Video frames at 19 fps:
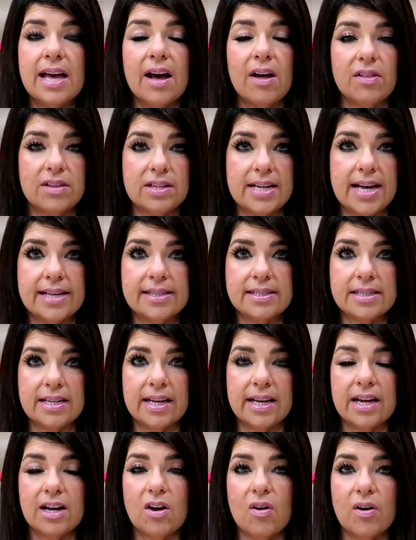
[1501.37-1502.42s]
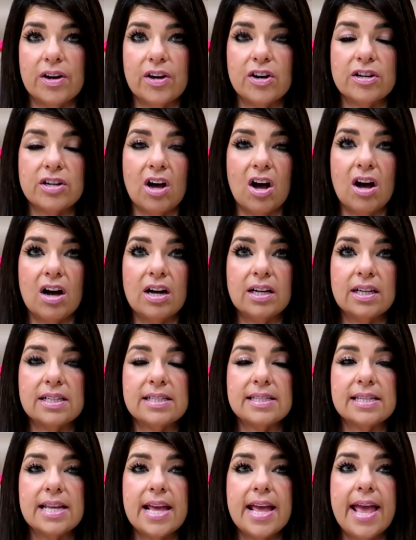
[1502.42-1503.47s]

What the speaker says: health testing on her dogs,